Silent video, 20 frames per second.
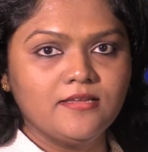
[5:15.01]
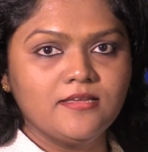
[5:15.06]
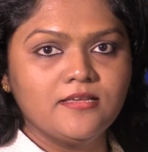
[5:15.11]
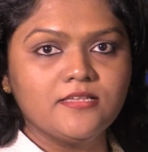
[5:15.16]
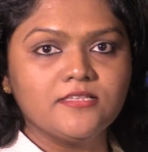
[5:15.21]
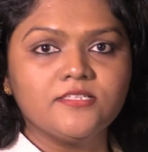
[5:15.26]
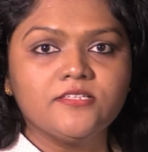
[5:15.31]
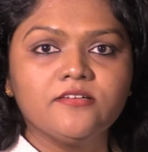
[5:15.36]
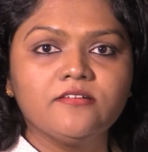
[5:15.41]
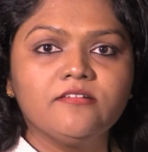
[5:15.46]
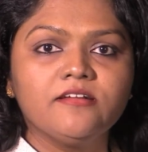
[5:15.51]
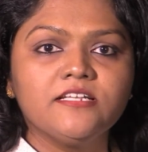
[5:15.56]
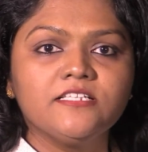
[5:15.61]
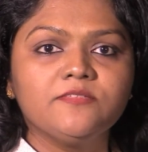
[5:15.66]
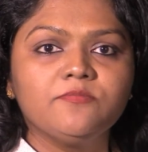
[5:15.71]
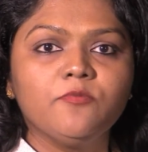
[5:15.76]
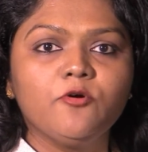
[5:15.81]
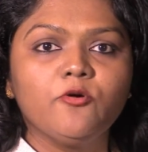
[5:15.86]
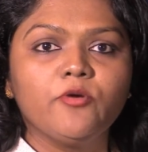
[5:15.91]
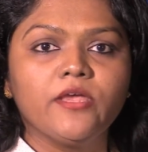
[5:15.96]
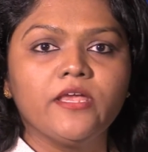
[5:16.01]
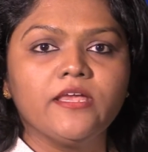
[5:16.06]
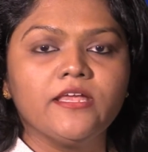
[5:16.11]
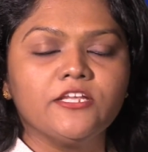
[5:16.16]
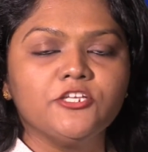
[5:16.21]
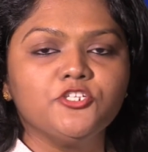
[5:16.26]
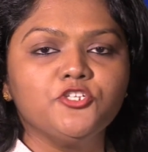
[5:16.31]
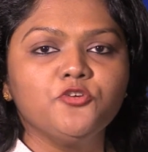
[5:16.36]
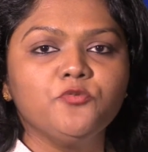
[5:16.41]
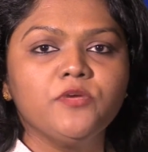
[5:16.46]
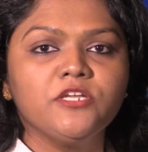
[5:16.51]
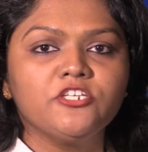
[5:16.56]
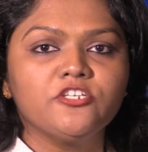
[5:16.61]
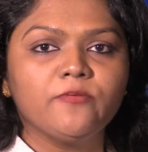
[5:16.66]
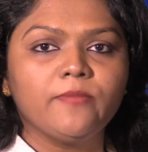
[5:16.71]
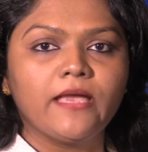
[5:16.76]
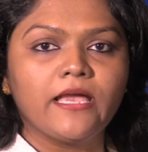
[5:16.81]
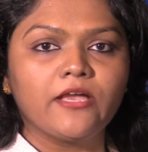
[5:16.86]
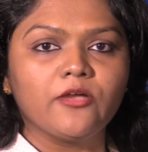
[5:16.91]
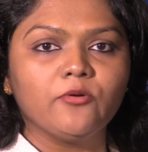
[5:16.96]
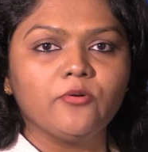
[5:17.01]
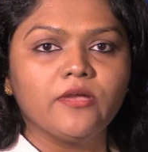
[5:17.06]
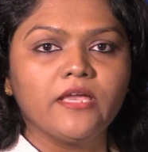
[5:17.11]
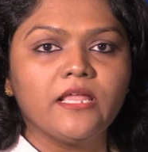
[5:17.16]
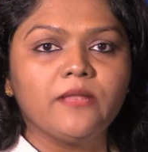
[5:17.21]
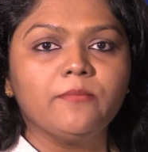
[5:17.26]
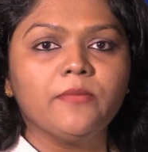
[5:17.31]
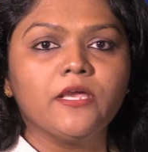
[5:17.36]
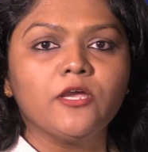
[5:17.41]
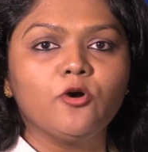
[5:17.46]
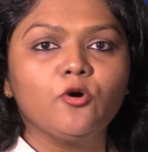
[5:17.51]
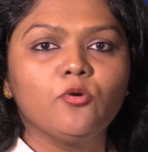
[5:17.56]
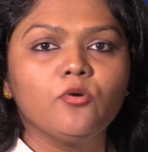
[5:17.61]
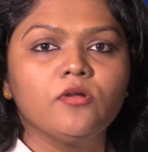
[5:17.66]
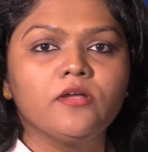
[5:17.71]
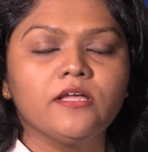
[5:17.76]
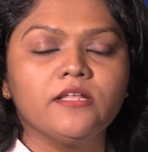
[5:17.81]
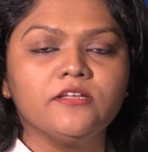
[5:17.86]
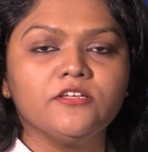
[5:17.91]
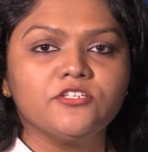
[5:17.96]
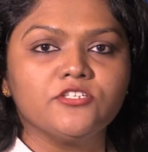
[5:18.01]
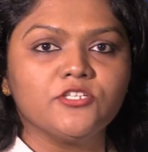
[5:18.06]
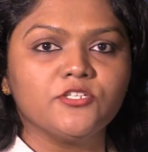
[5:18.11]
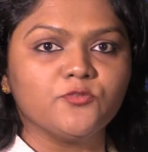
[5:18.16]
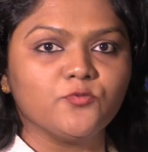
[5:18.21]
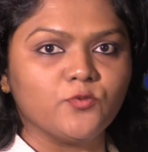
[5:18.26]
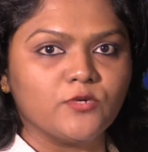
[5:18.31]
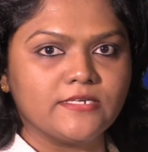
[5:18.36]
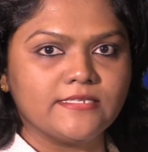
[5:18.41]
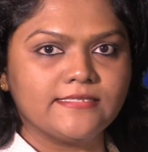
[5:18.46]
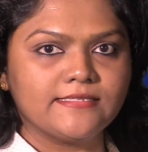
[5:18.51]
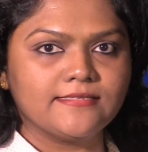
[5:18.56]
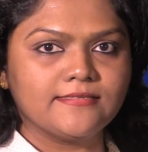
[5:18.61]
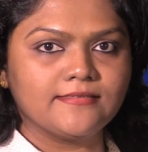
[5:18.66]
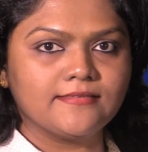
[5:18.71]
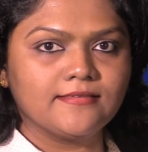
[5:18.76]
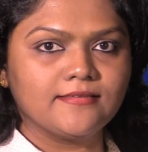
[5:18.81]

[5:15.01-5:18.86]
Cigarette smoking and chewing tobacco can make oral conditions worse.